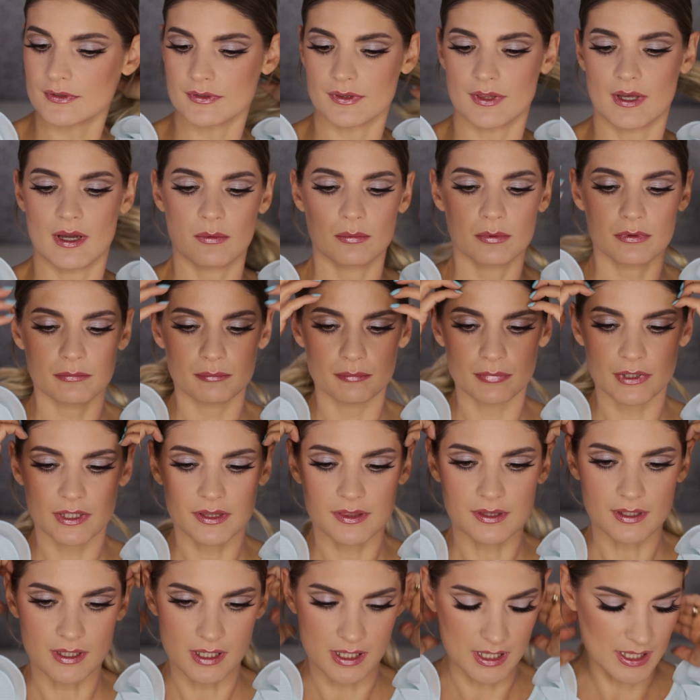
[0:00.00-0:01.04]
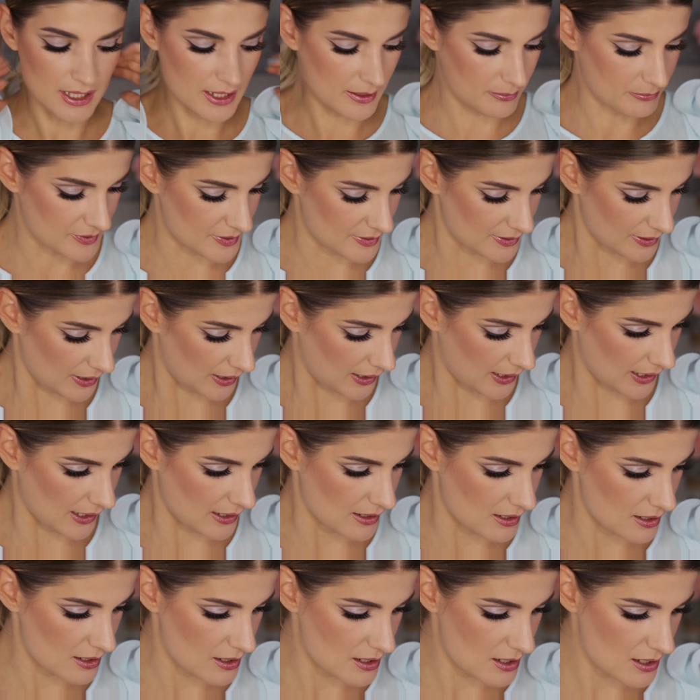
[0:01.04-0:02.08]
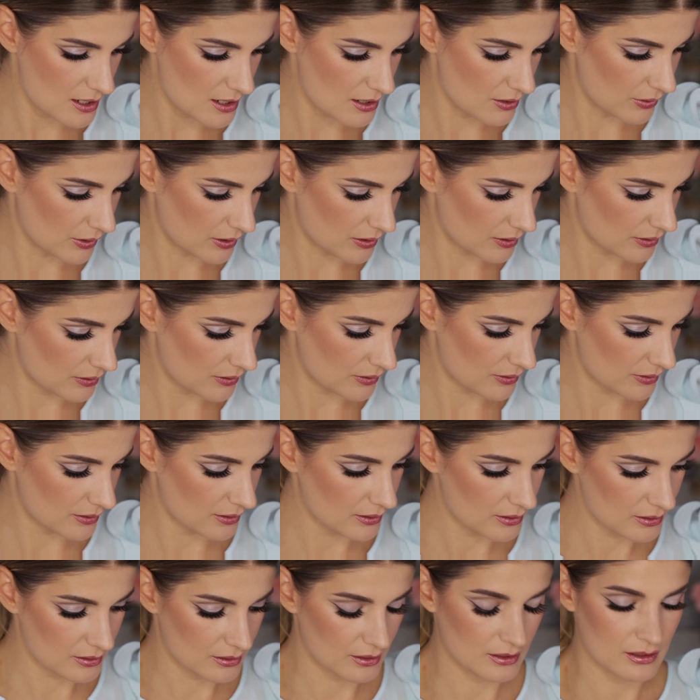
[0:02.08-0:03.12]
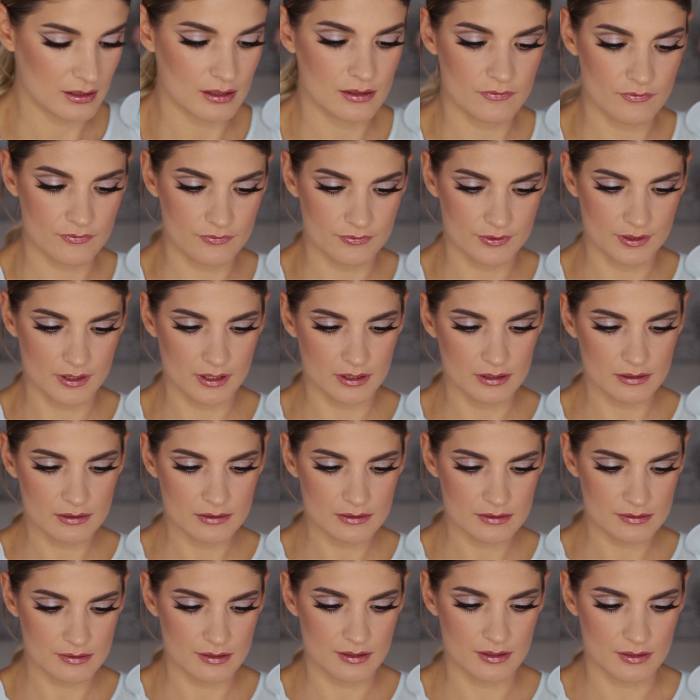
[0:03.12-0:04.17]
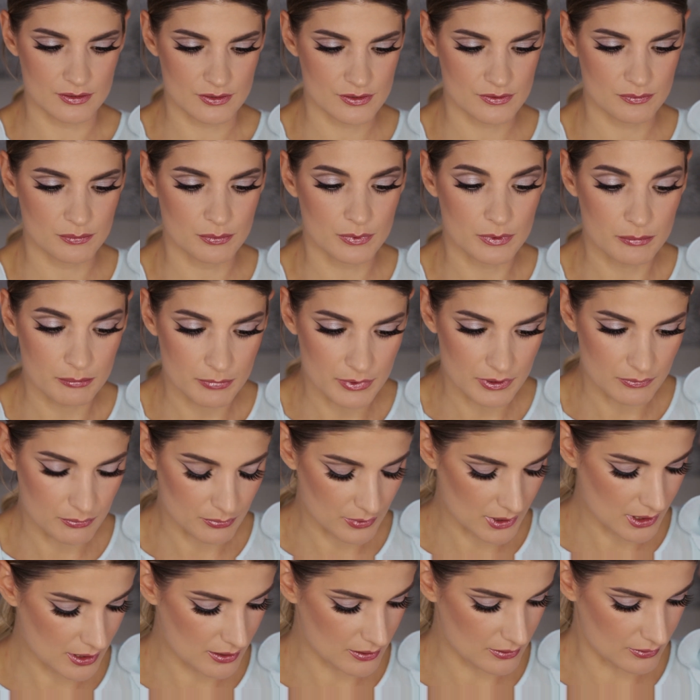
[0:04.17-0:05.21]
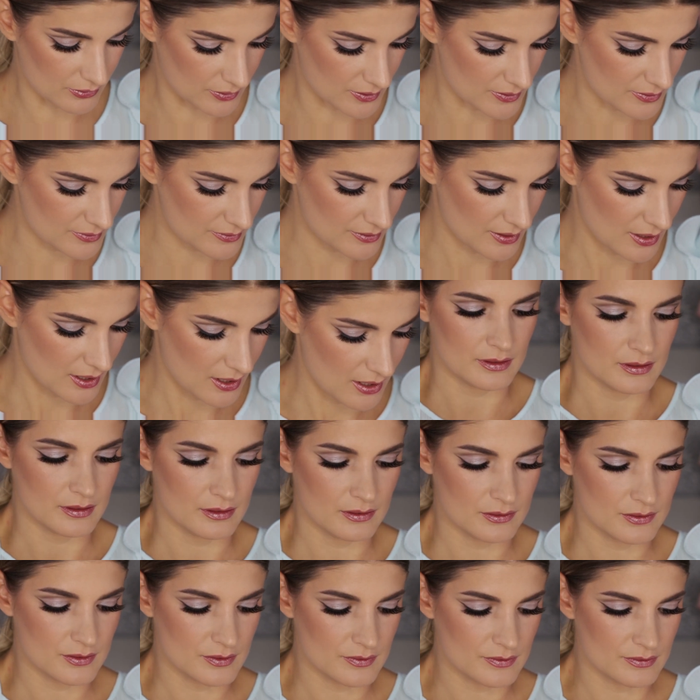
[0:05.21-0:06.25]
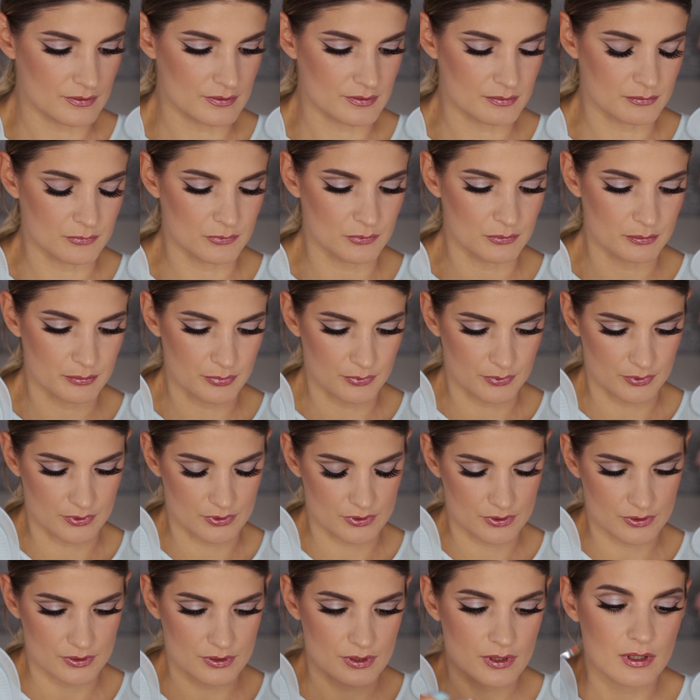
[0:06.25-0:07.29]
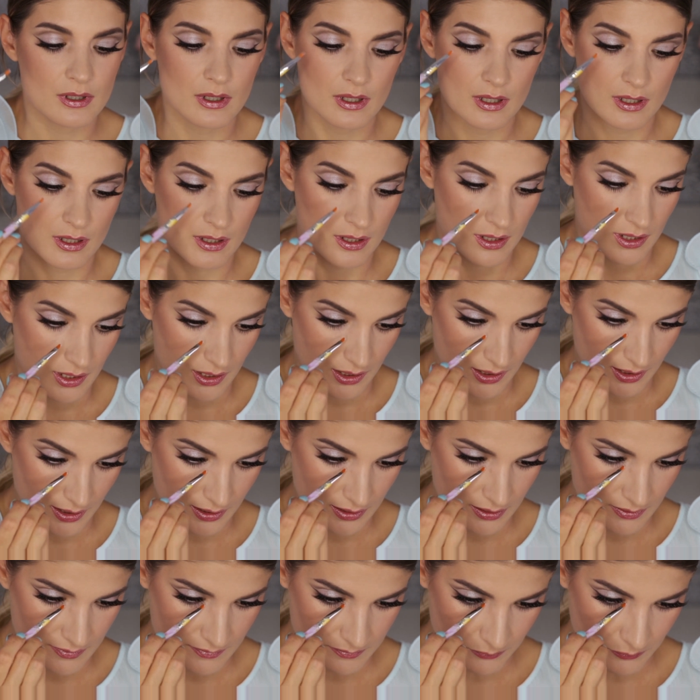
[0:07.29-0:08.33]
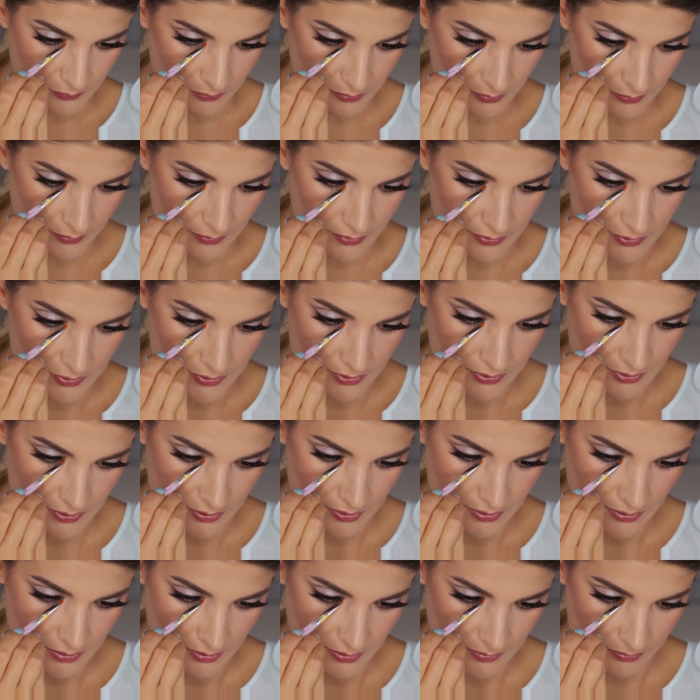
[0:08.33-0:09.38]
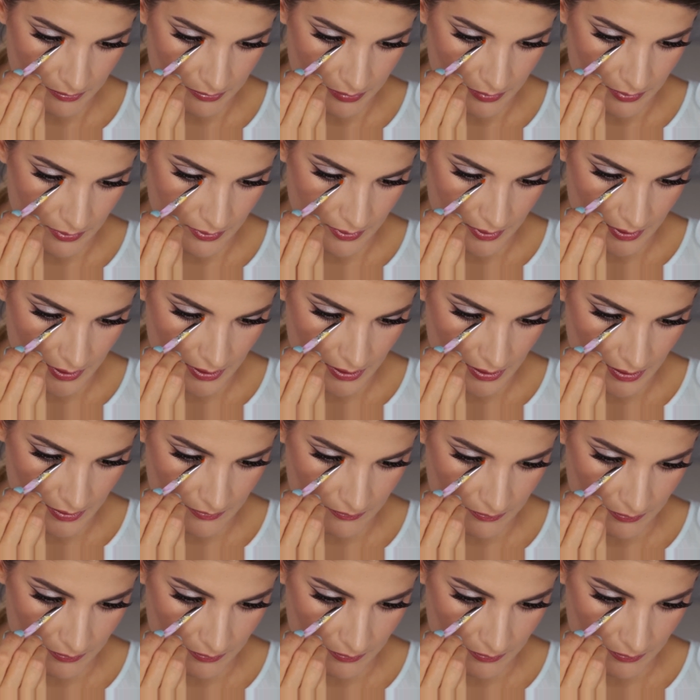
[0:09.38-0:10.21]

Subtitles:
That would be the lipstick. Now I think a final touch would be really nice. Taking just a small brush, any small brush, applying it